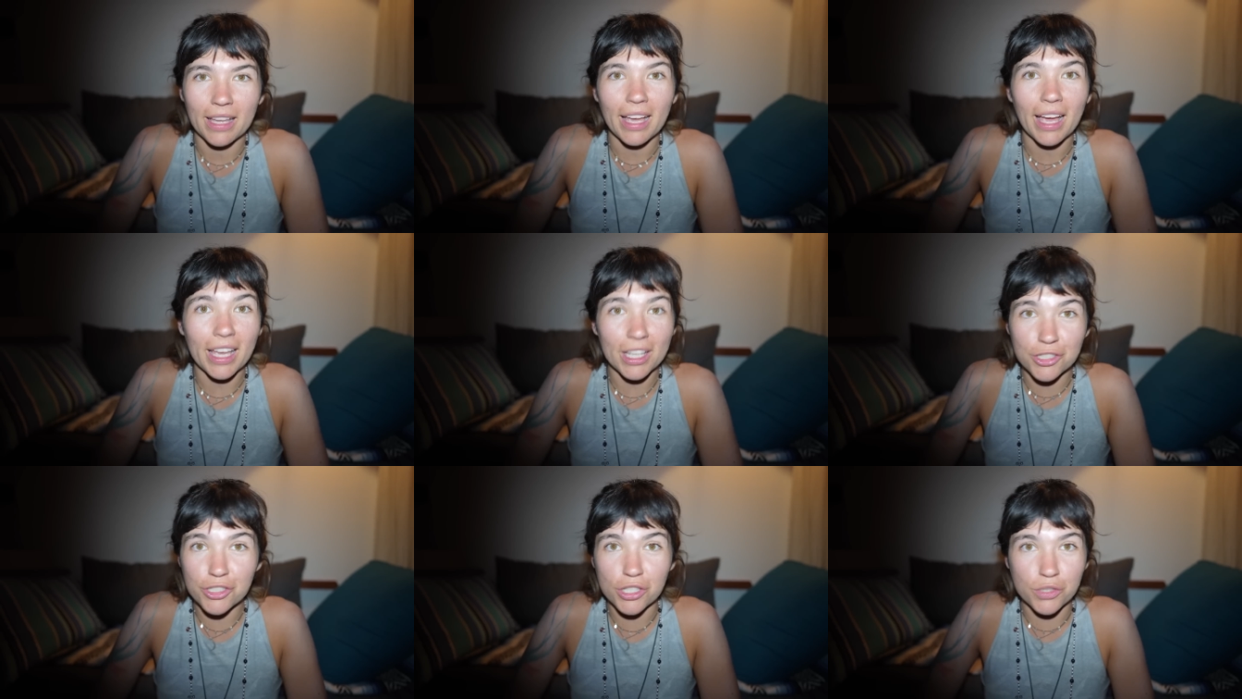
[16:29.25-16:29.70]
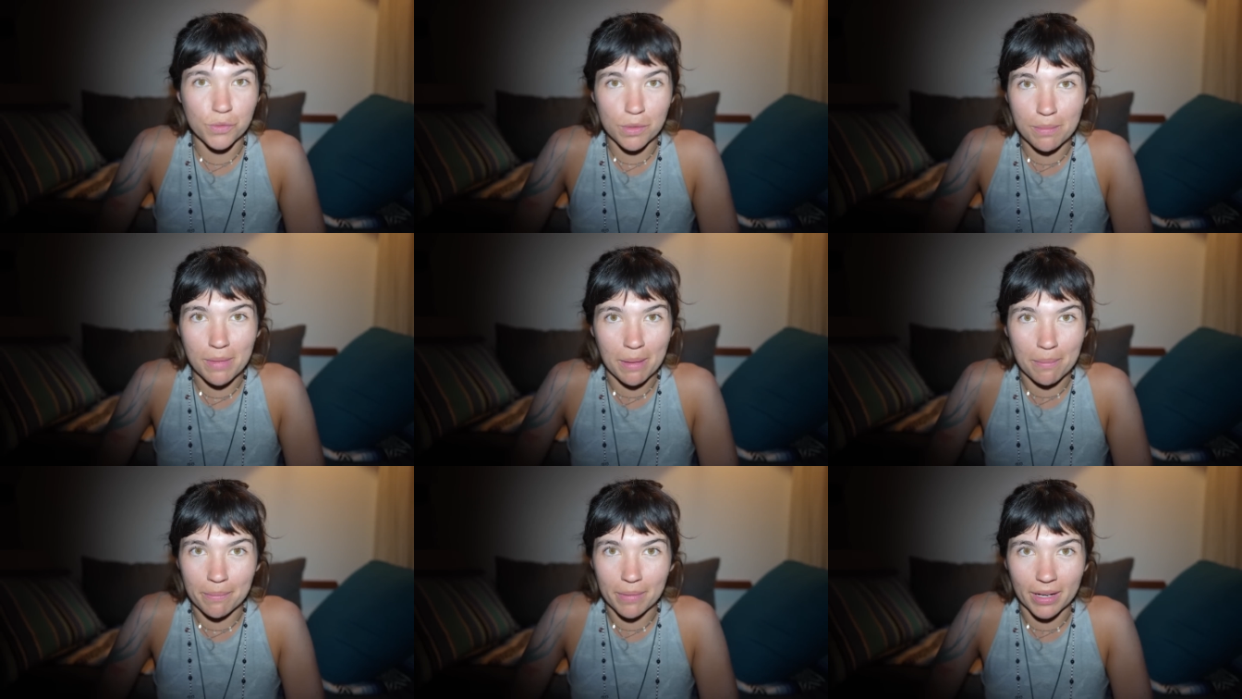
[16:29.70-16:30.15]
And just
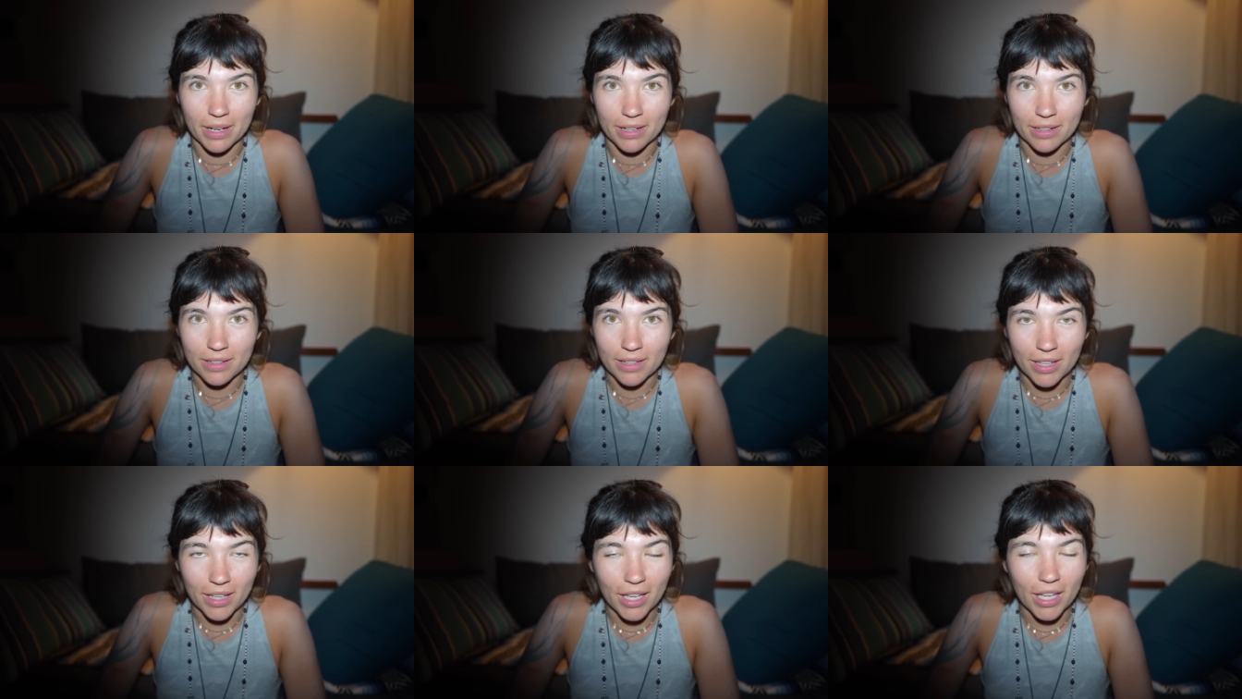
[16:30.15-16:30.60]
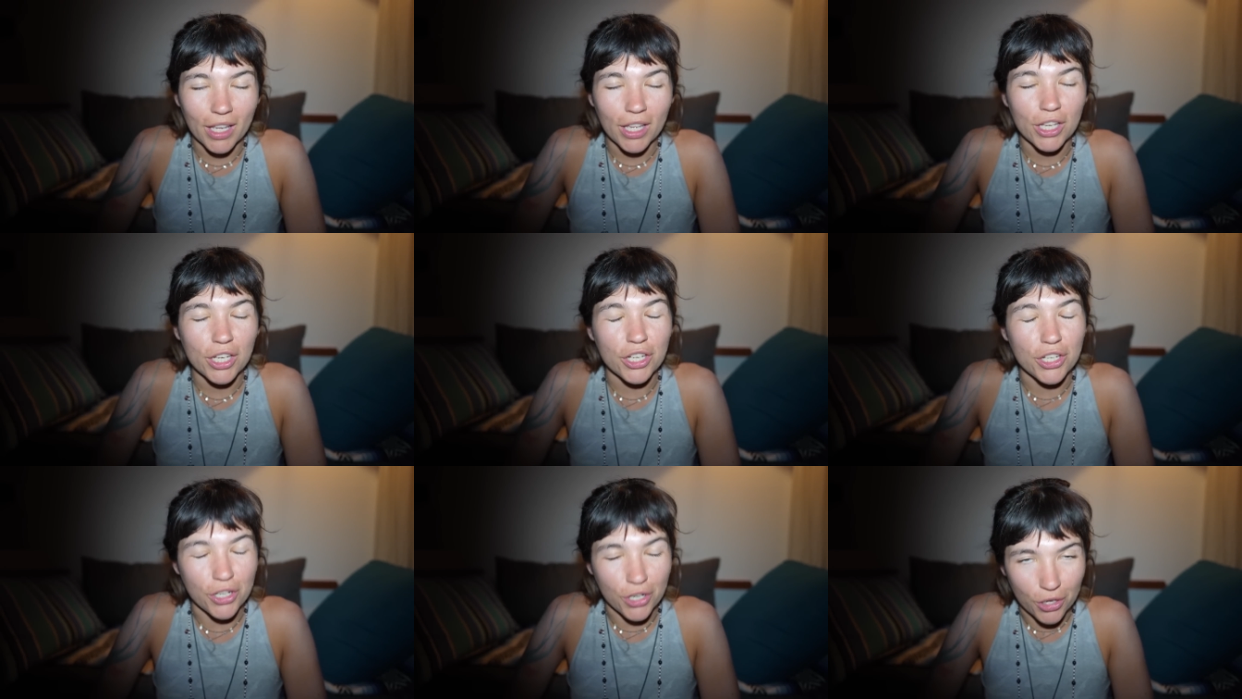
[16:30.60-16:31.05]
remember,
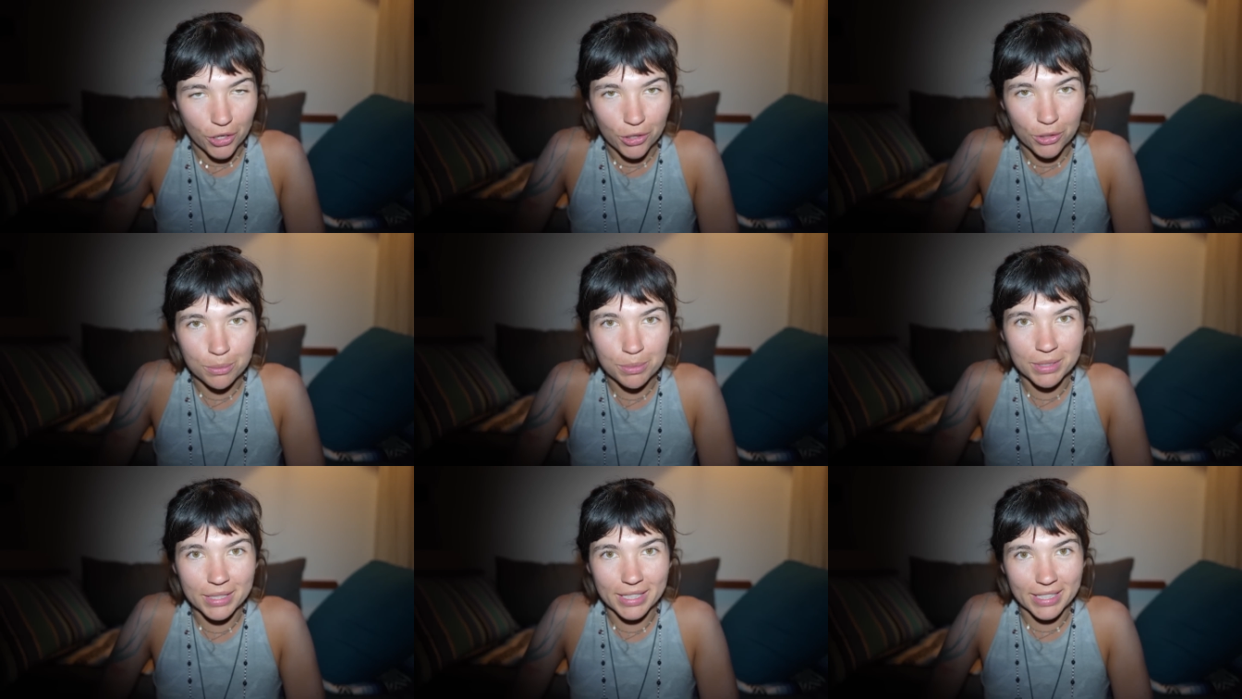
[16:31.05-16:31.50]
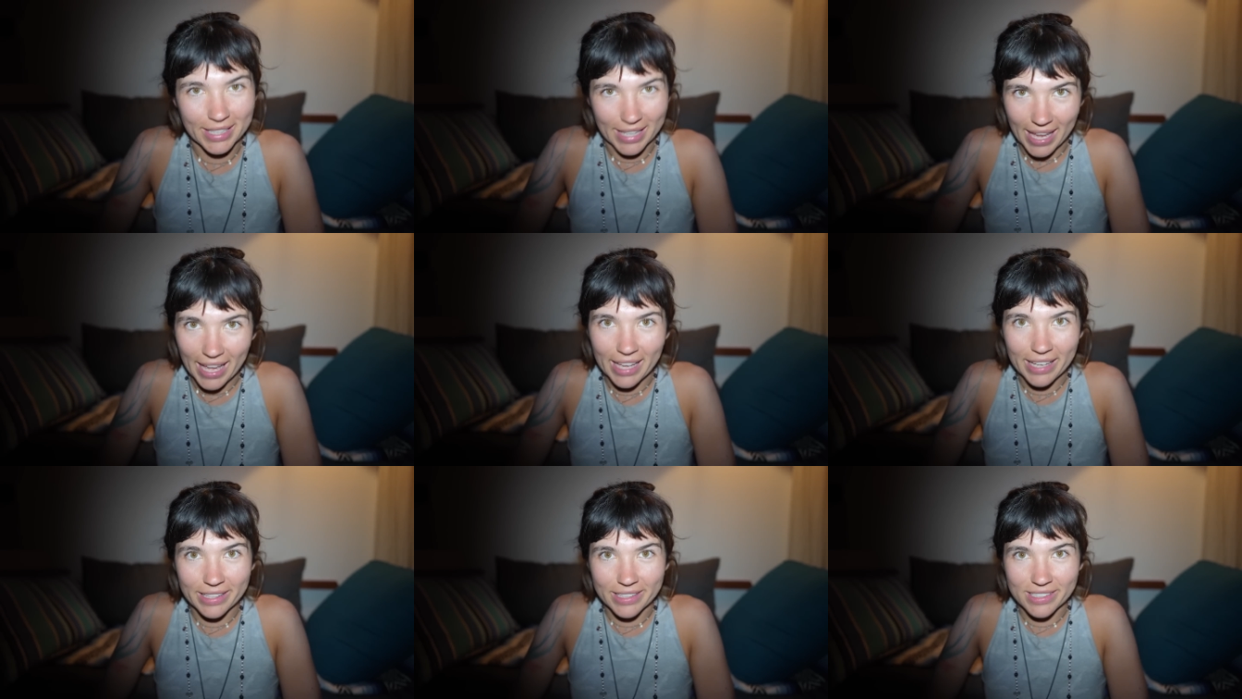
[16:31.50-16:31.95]
nobody
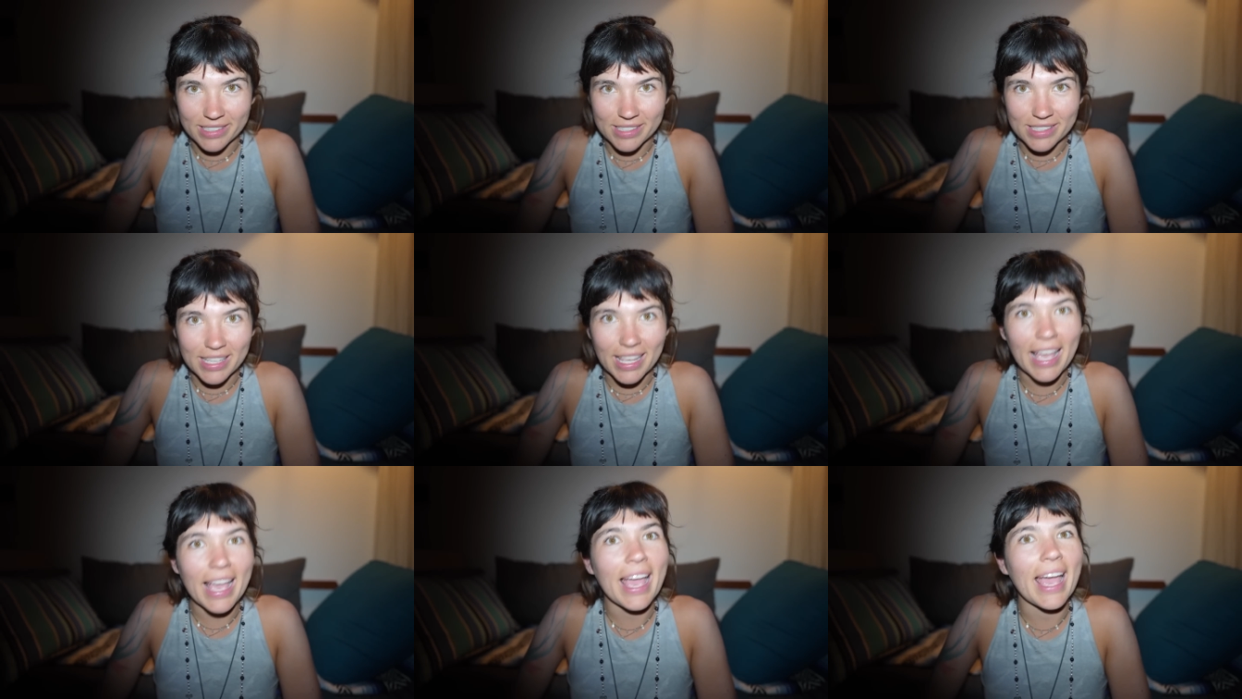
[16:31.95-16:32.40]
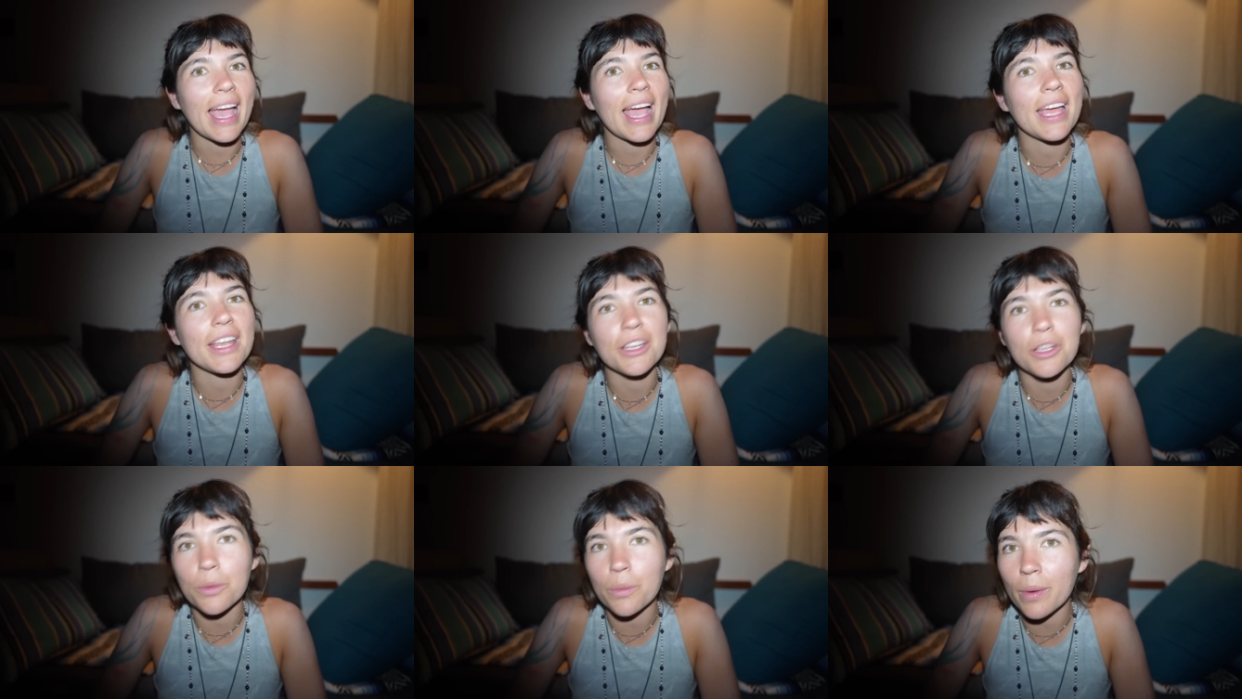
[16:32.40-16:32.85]
cares
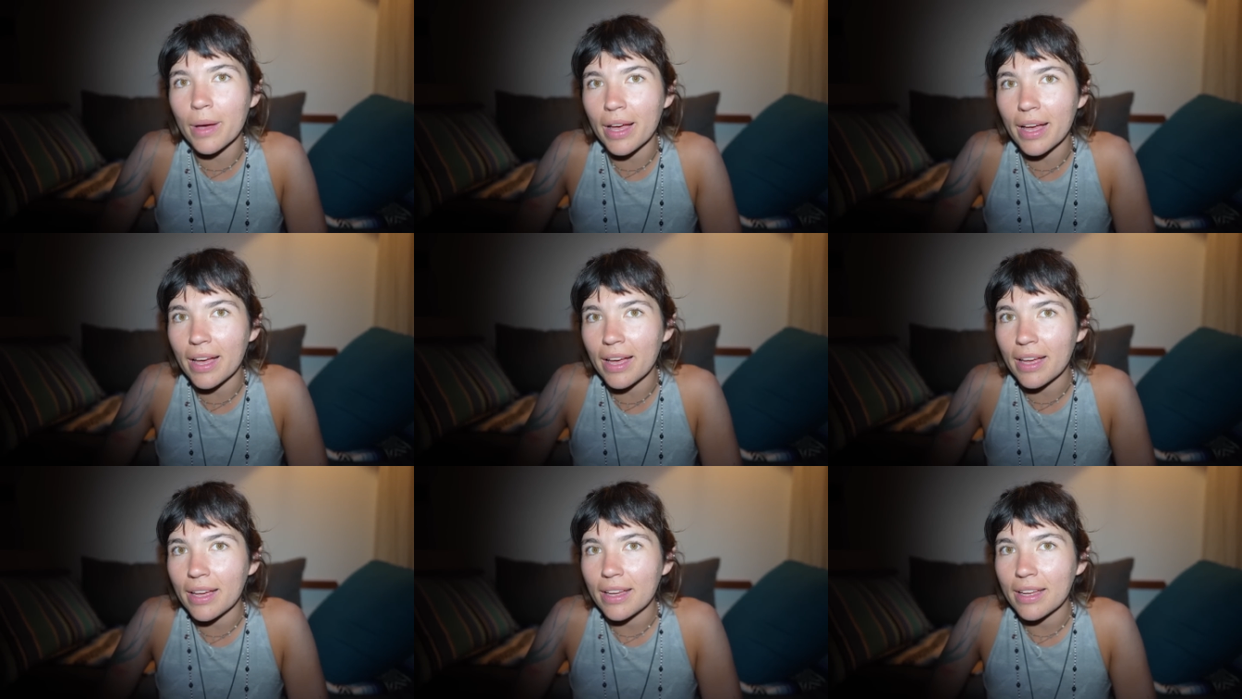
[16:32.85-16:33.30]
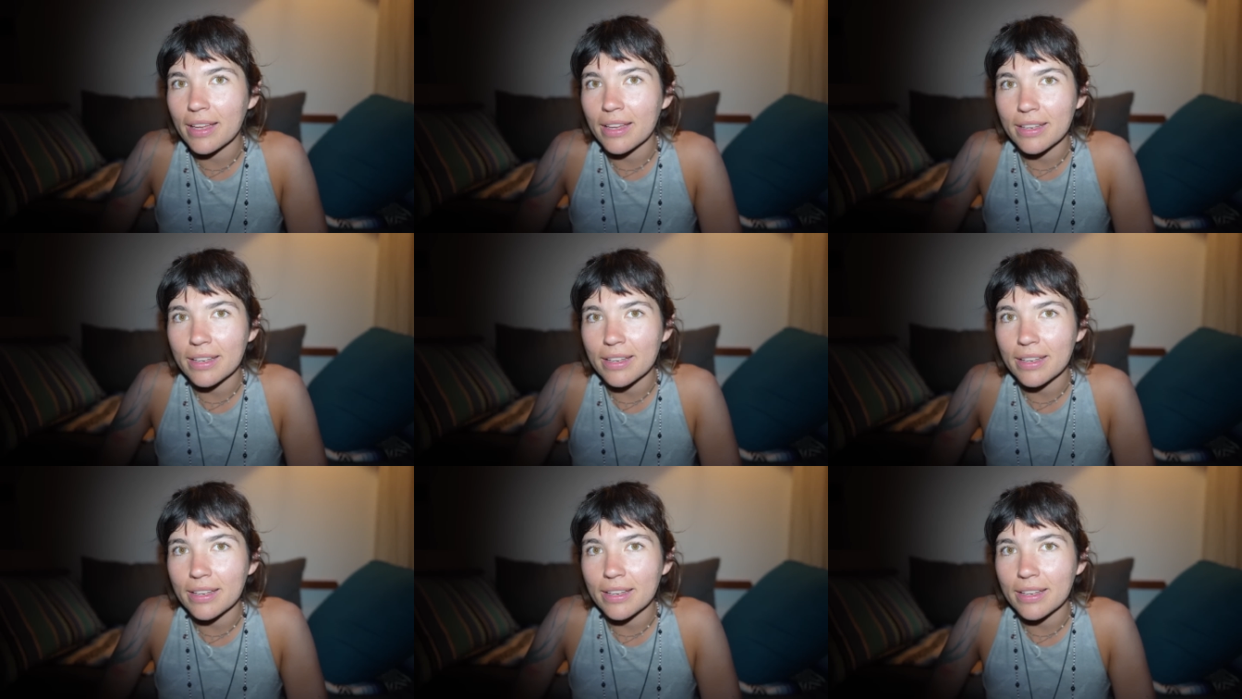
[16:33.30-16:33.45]
anywhere